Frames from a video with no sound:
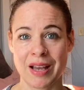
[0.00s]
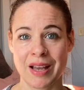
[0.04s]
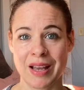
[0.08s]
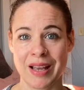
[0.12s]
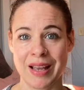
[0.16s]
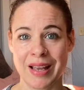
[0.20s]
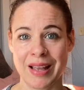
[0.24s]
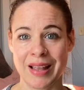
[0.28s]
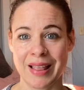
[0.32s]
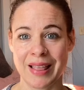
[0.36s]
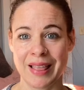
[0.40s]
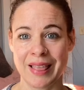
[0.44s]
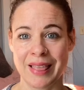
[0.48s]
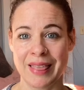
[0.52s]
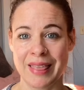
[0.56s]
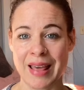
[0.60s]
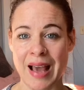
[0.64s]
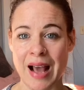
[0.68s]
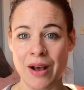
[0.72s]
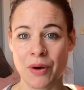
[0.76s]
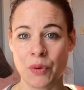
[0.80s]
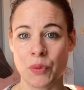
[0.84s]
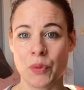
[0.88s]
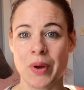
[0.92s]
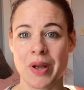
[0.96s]
that
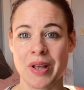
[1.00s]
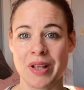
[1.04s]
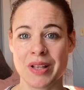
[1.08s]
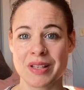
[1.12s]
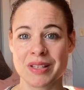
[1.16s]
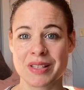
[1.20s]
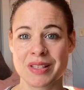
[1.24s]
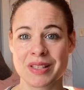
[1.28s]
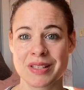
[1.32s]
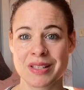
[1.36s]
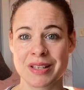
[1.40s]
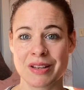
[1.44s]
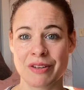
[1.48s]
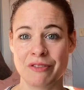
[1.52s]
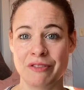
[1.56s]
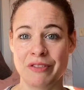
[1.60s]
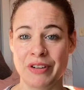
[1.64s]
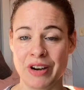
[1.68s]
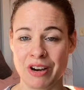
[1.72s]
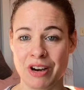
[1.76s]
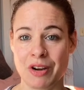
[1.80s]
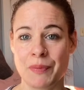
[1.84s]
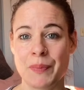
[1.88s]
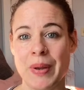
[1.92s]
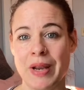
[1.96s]
was very
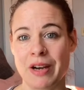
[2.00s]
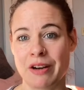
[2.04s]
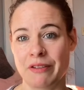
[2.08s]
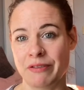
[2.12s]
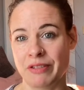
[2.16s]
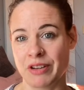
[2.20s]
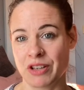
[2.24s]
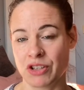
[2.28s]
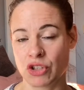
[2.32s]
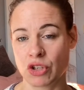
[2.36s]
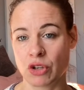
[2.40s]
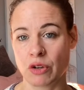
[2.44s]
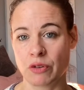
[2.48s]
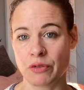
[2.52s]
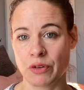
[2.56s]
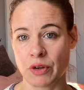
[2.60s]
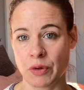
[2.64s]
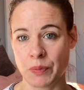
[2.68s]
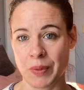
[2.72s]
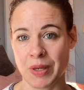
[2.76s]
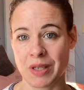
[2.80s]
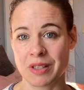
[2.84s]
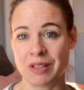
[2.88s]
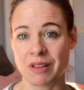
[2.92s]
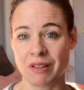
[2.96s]
beneficial for me
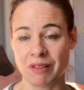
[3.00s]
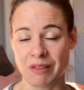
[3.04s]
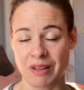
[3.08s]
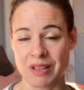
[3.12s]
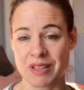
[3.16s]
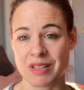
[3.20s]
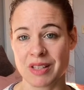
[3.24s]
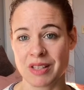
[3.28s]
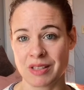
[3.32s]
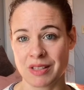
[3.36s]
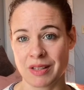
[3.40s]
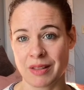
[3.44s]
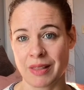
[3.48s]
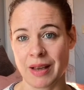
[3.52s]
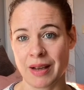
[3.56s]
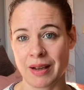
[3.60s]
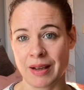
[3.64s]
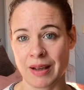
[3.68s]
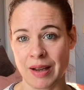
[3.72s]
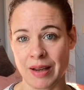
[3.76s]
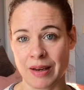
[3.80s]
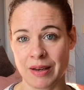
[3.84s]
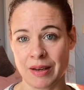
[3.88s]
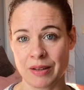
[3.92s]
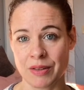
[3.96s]
to listen to that
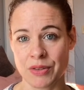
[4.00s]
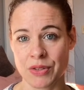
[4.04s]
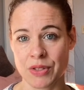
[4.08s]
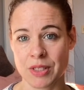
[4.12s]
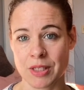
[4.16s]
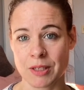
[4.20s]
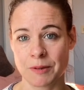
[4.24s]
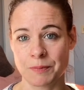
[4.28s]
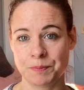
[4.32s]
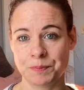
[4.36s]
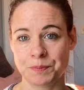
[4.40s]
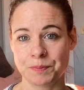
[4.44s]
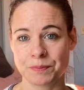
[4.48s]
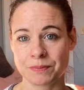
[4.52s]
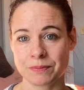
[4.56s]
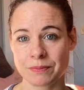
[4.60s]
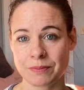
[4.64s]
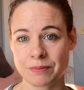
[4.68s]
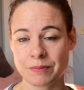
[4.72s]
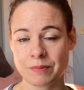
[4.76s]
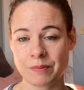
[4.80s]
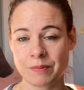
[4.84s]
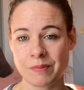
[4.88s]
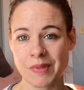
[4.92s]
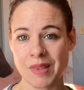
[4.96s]
guidance.
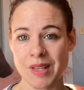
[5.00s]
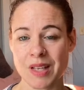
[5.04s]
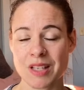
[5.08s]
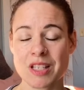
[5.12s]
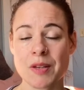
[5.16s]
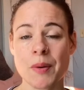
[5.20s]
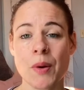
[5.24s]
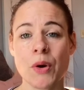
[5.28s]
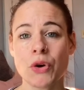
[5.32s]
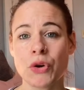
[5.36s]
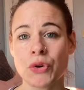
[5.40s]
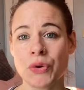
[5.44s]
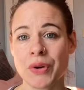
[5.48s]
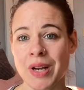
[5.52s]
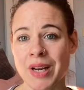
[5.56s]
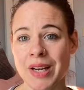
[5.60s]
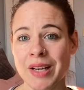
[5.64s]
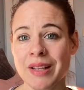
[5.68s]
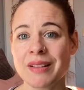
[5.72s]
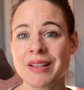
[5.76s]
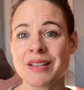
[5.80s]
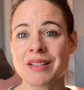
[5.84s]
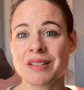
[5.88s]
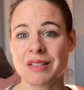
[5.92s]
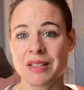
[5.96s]
So creating
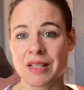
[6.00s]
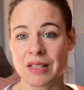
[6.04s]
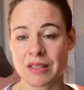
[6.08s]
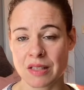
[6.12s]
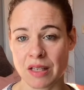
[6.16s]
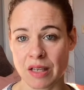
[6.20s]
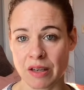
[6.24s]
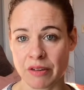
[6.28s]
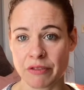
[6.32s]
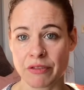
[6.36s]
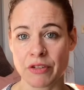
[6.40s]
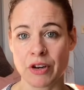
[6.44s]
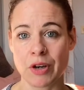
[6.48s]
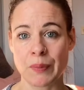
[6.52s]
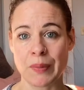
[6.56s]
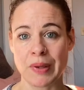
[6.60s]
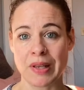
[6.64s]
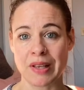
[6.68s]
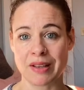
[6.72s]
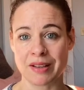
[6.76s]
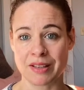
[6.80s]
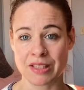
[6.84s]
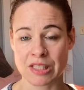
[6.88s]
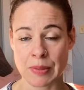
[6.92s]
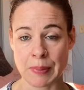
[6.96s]
these disconfirming
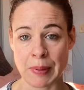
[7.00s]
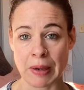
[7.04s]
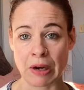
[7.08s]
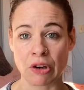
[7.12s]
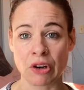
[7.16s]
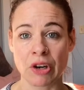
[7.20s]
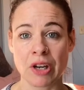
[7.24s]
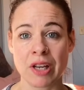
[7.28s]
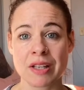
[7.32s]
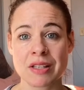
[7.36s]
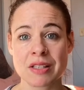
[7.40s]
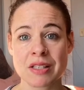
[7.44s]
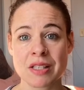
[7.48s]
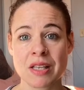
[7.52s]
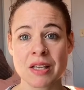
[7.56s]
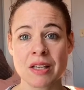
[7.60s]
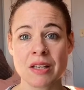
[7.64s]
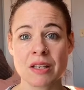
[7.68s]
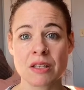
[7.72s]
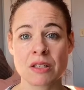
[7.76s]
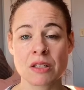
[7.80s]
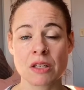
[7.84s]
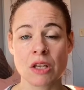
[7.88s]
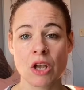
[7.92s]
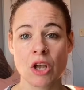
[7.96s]
experiences
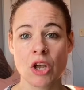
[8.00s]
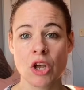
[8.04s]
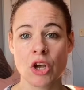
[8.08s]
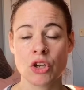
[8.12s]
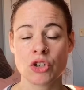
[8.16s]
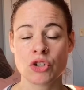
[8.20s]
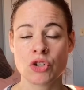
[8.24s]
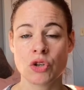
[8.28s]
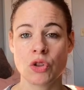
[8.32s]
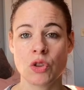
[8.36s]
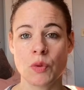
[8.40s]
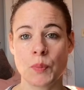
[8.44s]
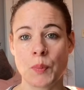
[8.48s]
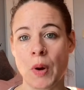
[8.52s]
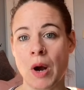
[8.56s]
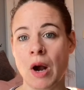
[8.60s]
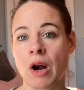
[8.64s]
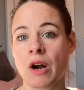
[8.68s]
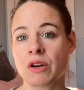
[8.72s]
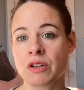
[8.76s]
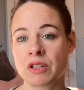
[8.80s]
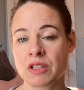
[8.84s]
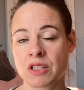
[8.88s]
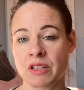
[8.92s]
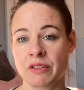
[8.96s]
to the
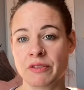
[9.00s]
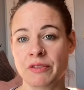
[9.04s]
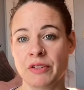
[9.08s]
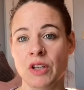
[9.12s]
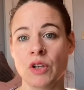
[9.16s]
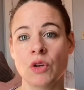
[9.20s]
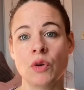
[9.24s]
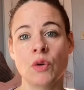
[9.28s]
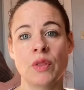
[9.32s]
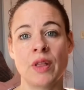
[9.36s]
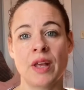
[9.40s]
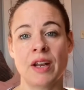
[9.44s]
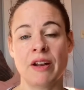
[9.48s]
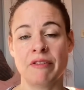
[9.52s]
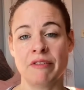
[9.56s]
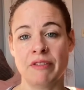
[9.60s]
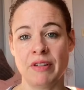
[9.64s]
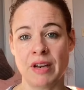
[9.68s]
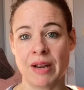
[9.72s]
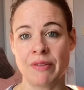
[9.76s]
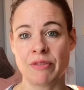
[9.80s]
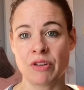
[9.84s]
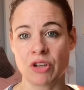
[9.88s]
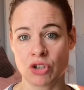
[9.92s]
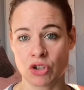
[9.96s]
parts of you that have
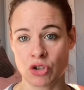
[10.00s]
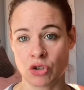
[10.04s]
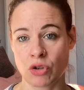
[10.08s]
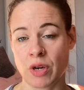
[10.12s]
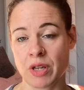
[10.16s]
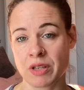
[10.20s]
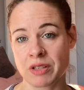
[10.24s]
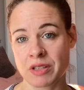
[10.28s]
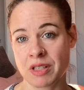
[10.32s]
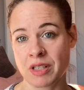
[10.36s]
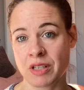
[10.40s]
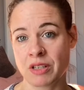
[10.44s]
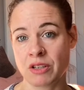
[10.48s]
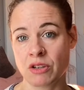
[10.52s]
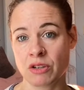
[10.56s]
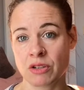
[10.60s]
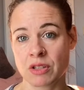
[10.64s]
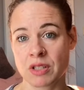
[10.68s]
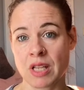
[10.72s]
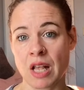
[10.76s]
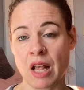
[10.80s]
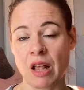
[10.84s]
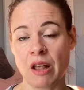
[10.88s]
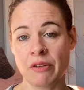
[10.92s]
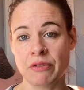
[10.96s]
never trusted
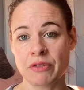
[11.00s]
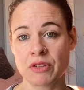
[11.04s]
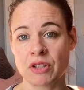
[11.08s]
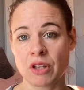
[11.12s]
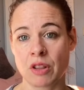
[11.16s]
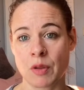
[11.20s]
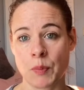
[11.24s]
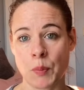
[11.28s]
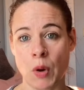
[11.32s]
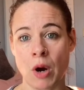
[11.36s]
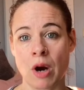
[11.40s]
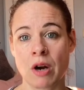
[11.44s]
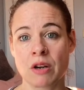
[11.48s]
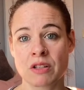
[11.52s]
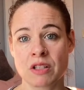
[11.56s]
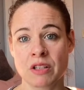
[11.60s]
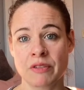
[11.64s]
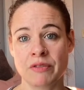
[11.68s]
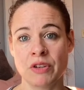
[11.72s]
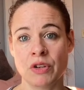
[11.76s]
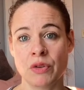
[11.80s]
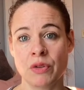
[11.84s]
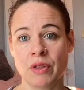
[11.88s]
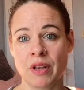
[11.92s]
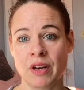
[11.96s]
yourself, to the parts of you
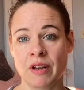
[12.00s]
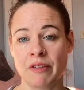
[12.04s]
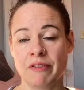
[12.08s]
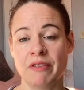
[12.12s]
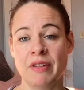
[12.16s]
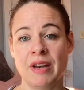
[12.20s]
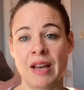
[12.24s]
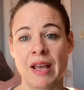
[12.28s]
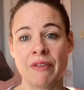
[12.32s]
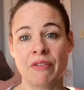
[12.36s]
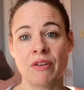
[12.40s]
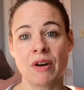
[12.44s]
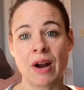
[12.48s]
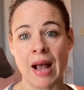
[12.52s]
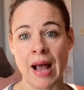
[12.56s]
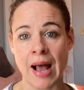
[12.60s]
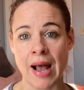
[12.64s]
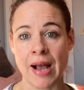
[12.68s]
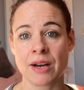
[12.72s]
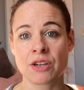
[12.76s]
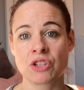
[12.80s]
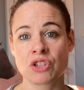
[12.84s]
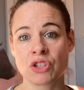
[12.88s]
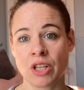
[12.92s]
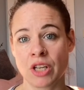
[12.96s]
that have never
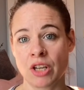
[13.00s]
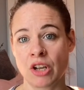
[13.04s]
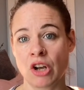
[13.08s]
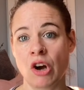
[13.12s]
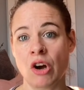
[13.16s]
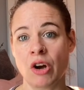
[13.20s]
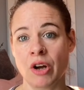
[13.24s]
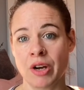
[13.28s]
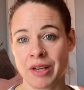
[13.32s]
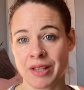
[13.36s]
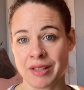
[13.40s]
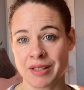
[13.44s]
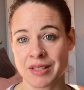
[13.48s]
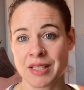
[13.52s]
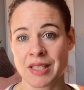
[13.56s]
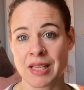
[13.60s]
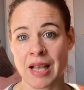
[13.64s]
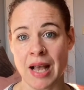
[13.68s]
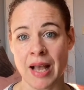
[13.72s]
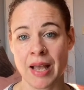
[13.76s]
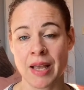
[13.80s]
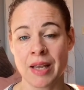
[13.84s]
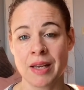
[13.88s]
actually gone inside